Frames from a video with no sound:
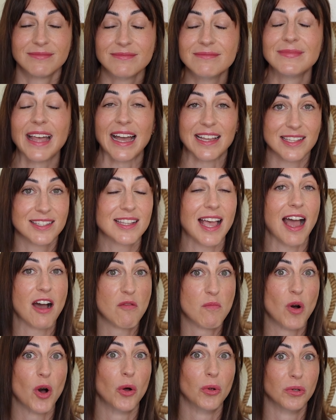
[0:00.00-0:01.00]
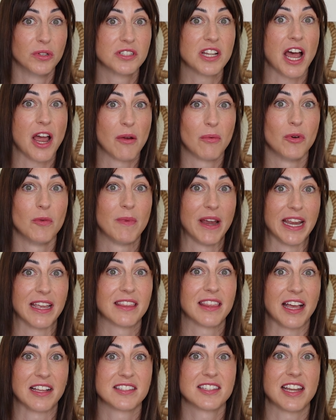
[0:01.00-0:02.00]
That's how bold I will make
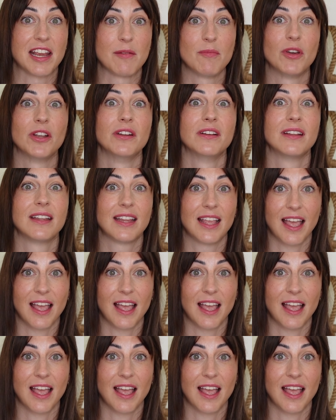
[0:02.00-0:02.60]
that statement.